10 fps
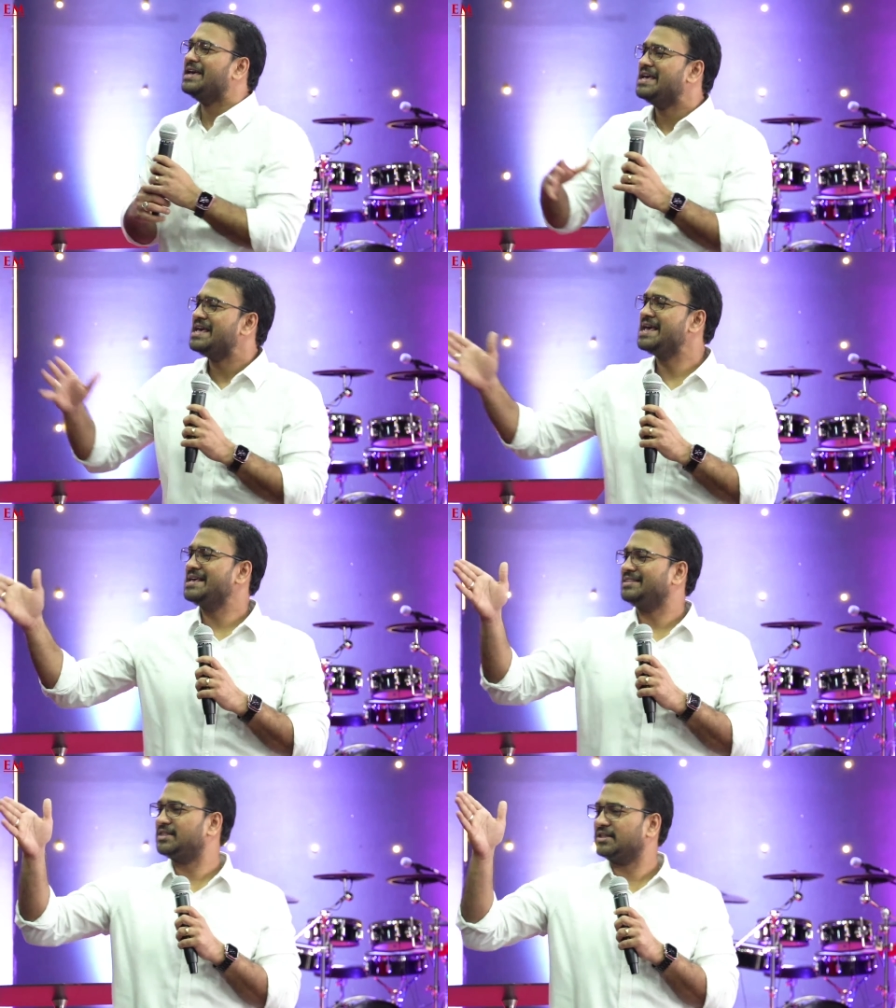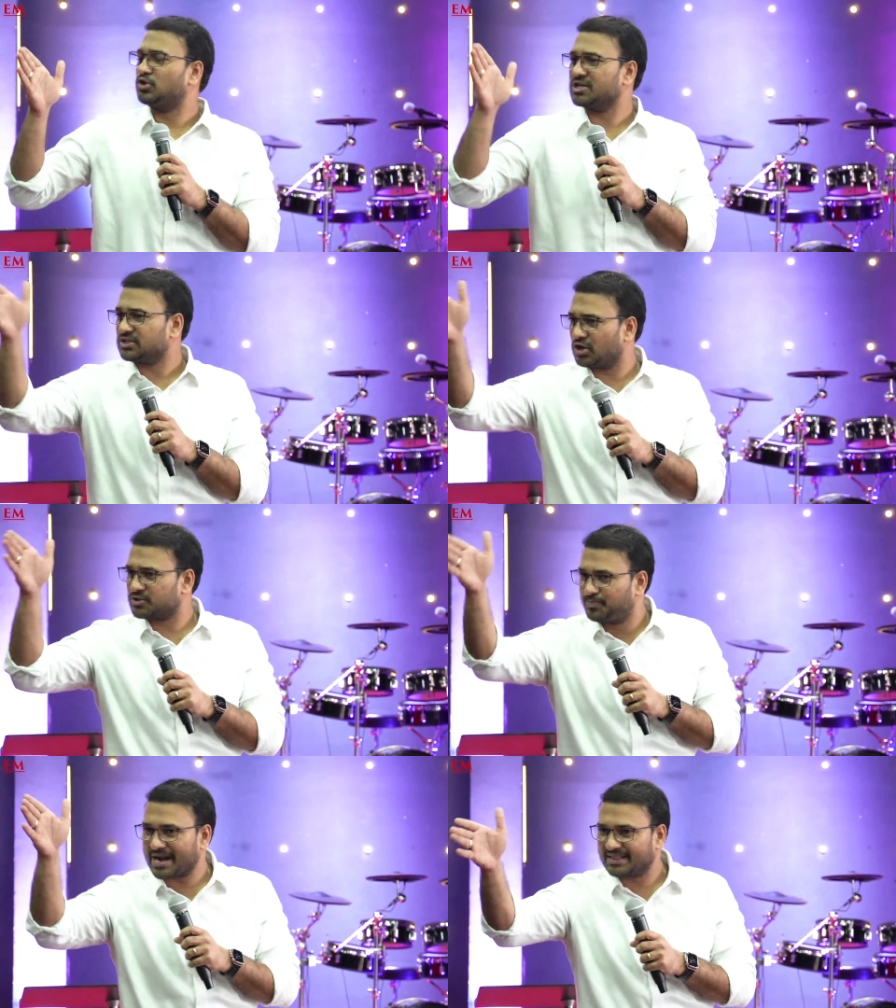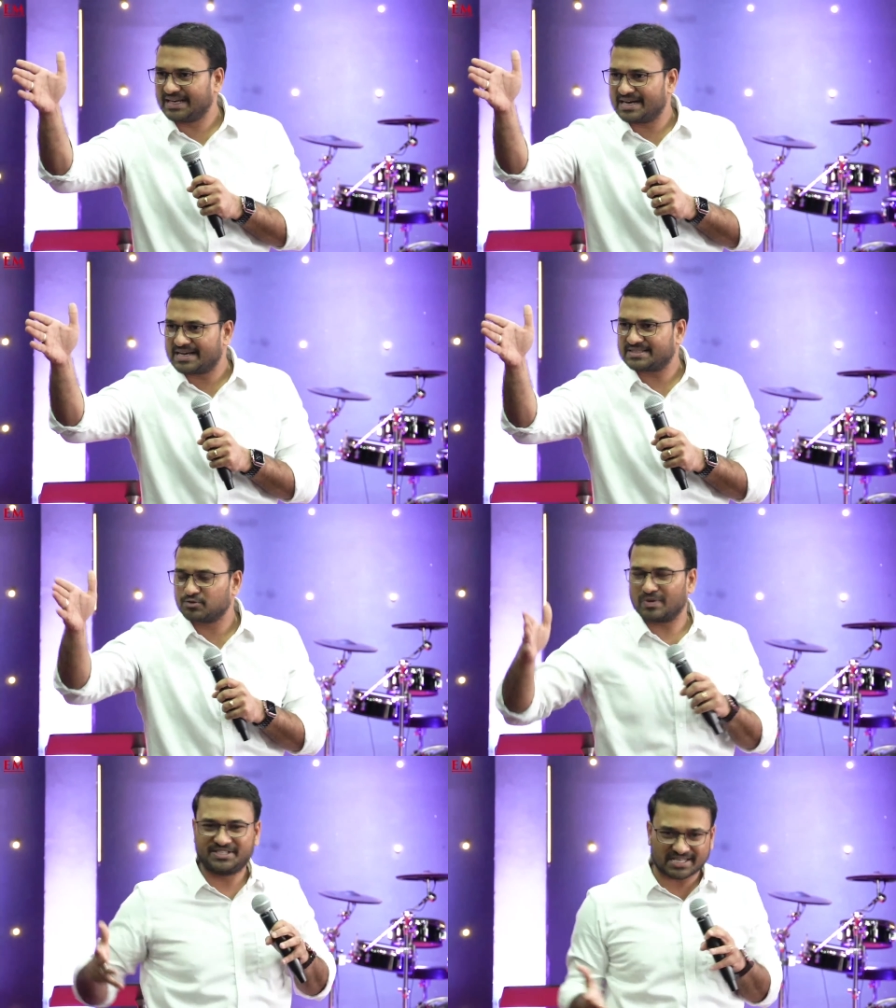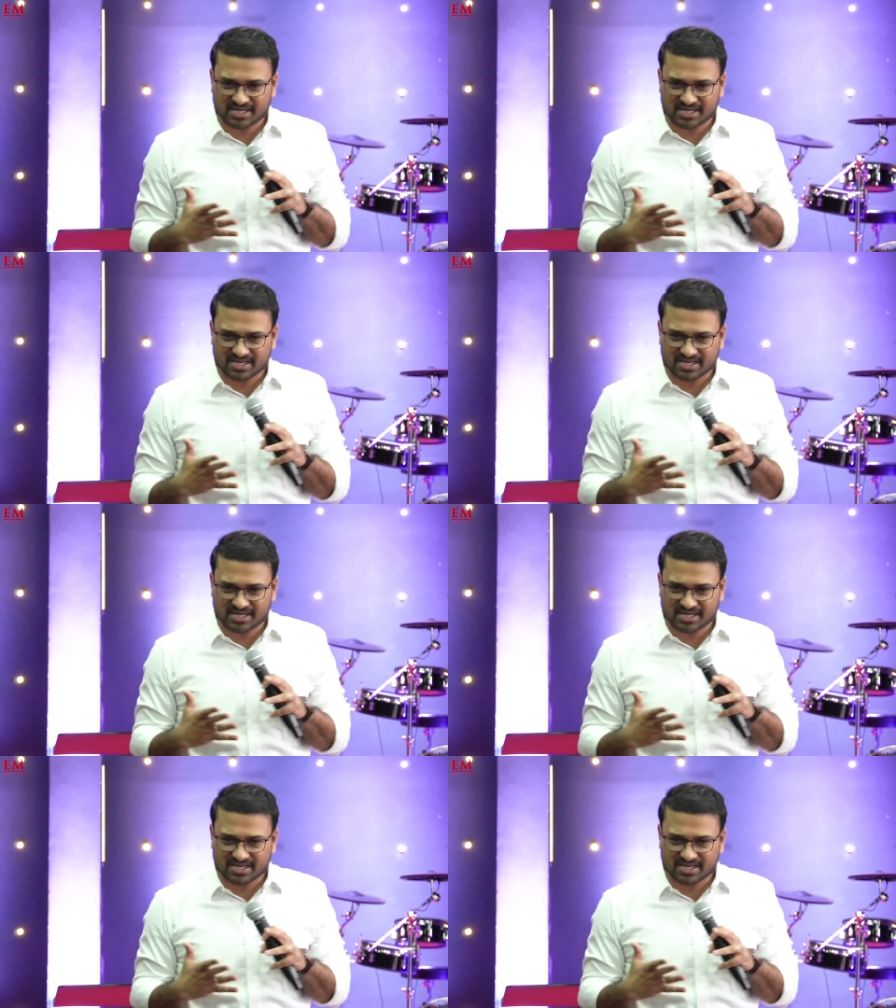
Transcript: he, those, those brothers were just a